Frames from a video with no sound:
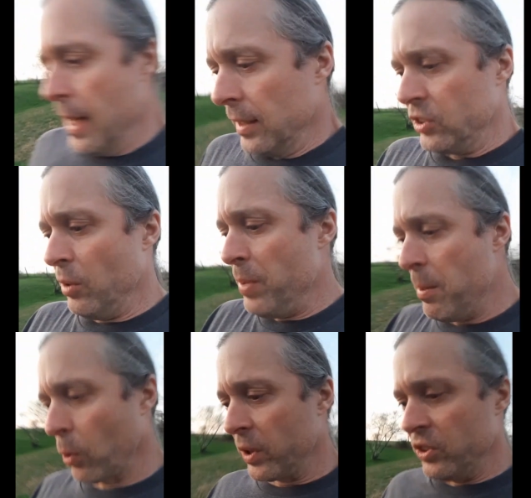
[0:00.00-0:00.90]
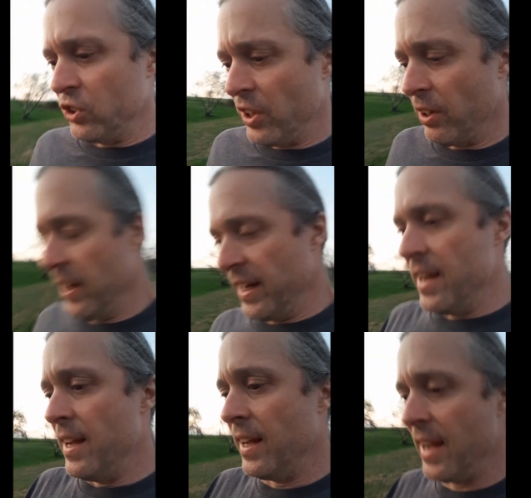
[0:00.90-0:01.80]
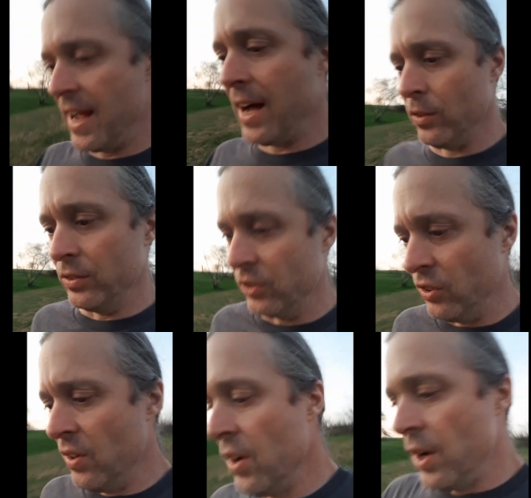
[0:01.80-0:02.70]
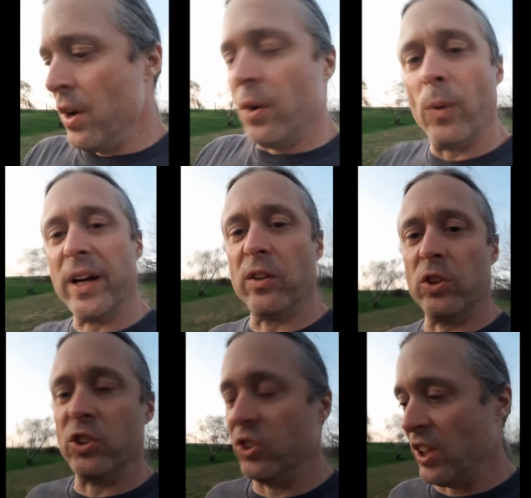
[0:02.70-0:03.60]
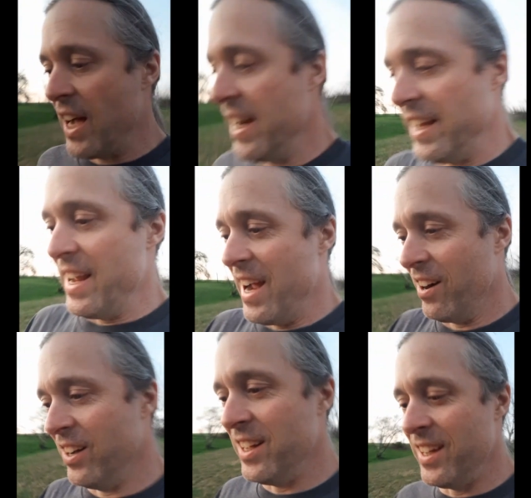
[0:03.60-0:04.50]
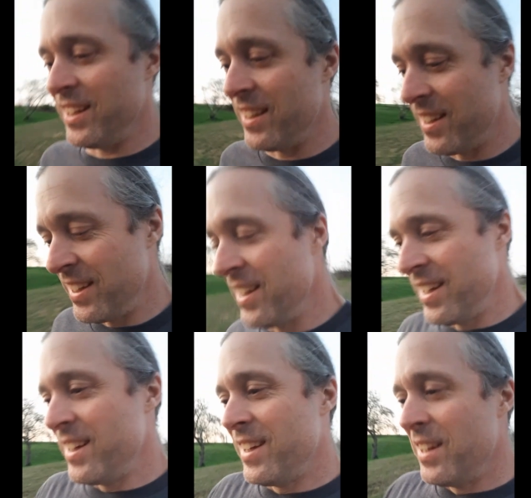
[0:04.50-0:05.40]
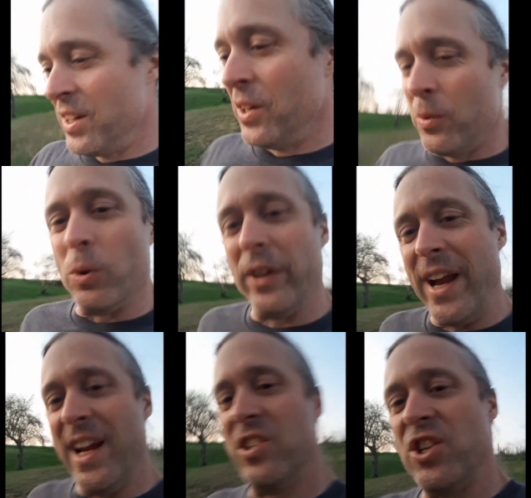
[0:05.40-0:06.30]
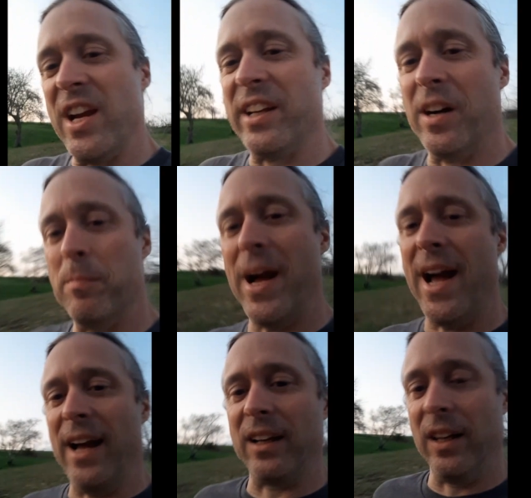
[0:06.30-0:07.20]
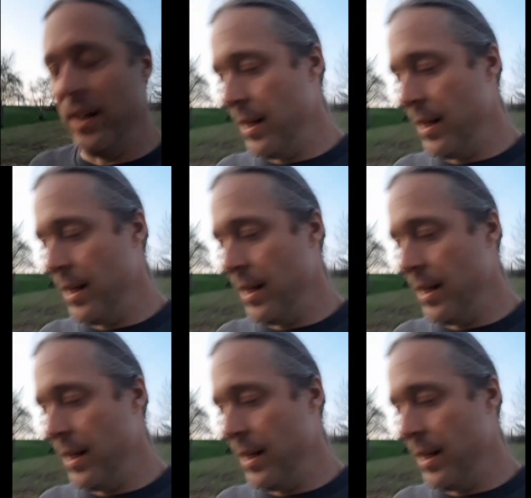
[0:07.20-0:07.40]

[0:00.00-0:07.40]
Some people are considering out in regular society now, will a handshake come back?